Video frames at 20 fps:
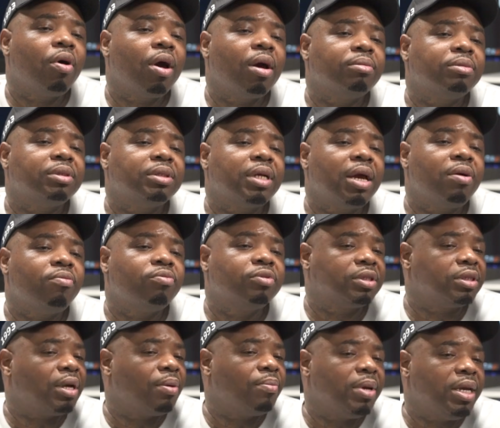what I'm saying? It was
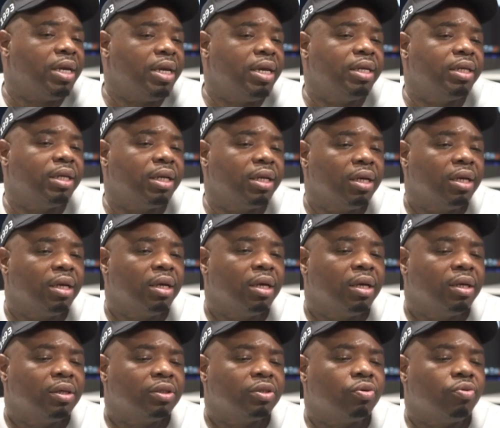something easy.
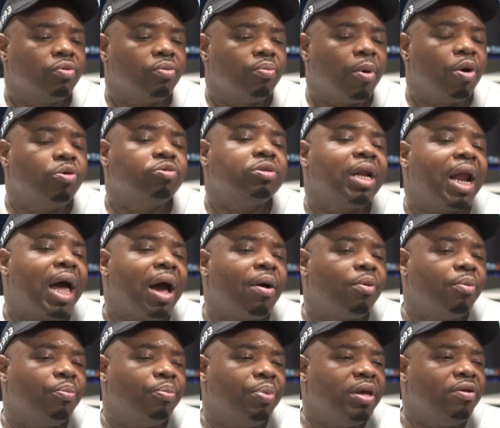So mostly I
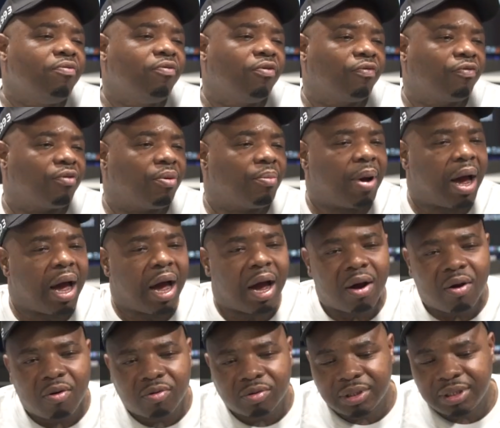was beefing from our
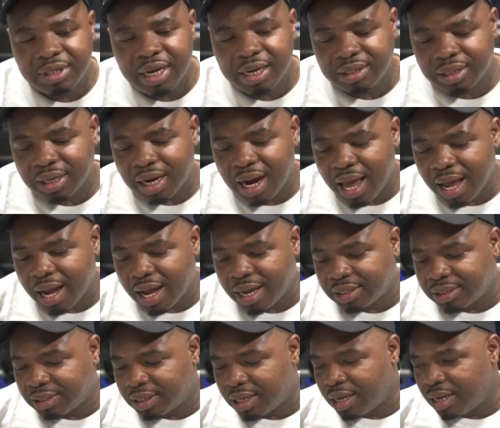own section, like I
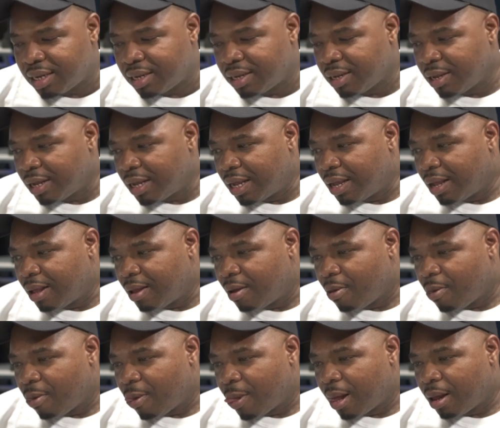said.
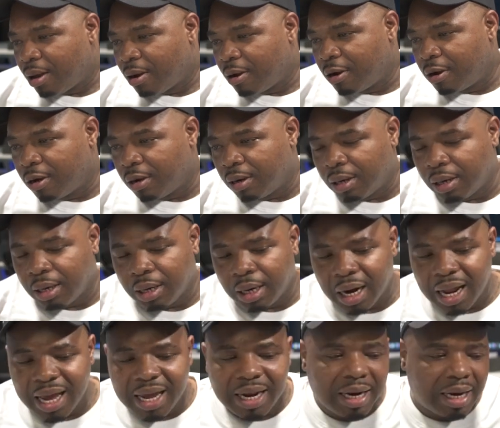Uh,
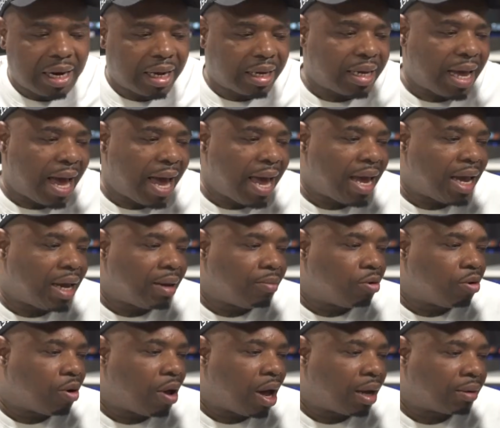late in the game, you
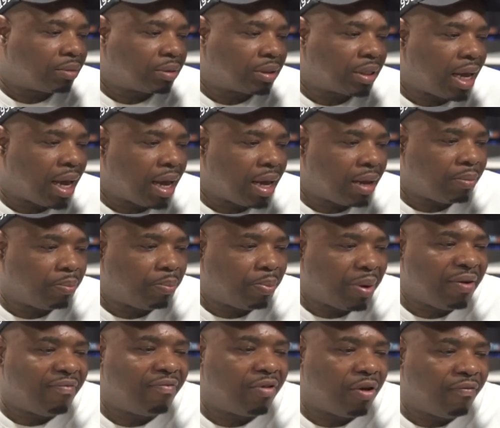know what I'm saying,
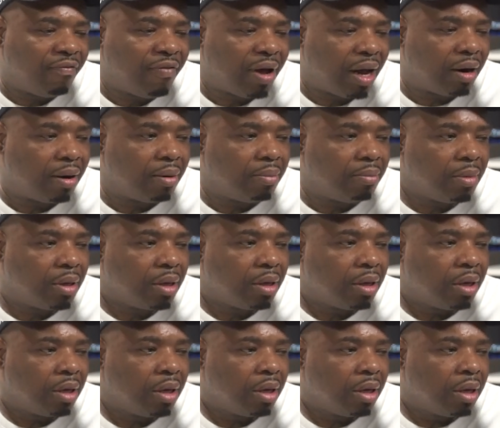beef developed
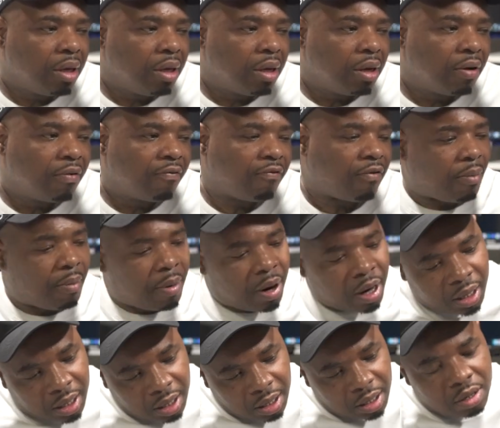from
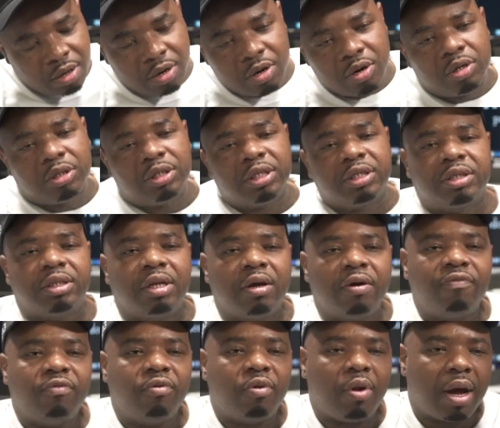other hoods and stuff,
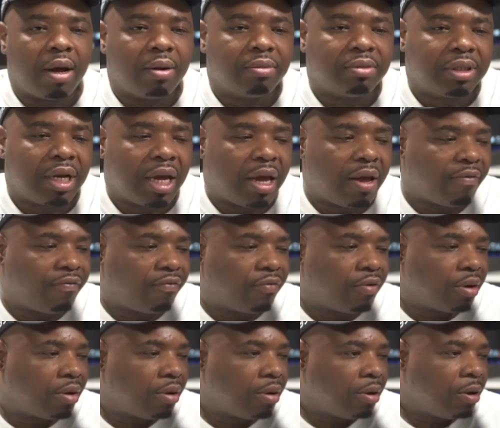you know what I'm saying,
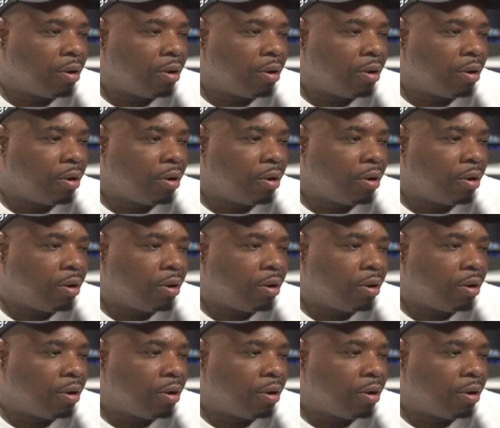for